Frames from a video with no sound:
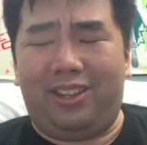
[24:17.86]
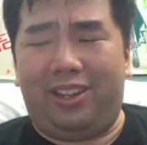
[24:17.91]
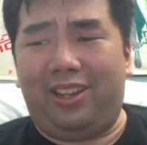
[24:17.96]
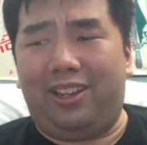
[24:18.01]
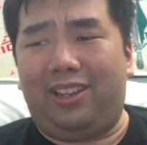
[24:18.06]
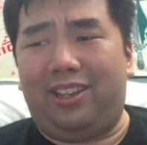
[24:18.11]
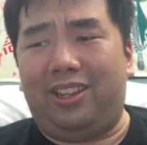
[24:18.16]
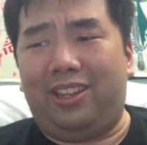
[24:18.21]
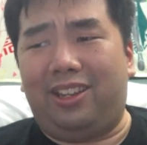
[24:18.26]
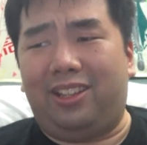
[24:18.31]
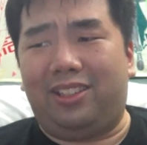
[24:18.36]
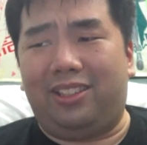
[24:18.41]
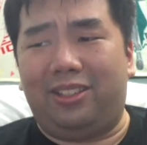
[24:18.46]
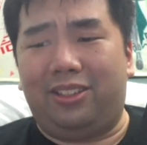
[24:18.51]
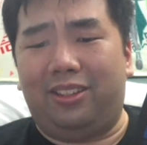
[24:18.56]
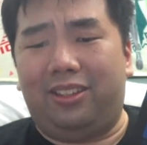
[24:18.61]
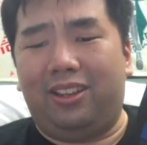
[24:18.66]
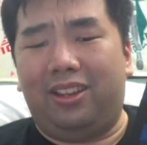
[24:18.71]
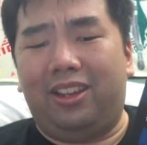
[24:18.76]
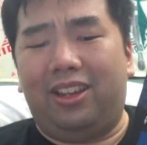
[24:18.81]
thing. He's,
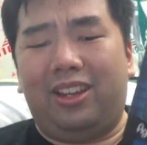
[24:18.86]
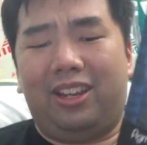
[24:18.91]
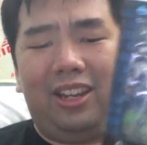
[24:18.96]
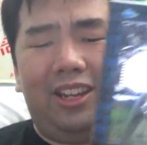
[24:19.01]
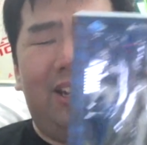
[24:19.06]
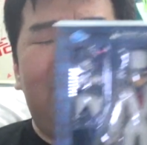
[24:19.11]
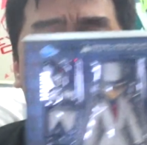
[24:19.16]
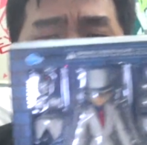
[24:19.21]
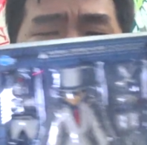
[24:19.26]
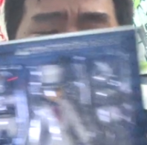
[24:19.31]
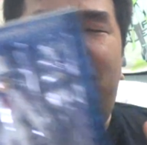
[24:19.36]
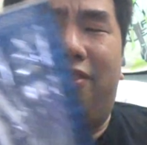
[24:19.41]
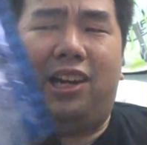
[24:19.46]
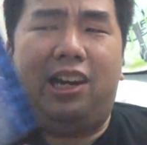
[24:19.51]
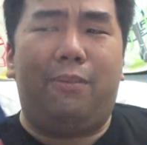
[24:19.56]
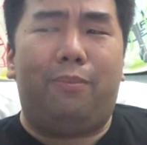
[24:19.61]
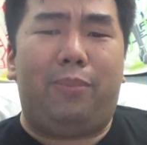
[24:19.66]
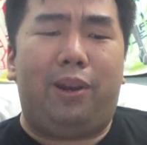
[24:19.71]
he doesn't really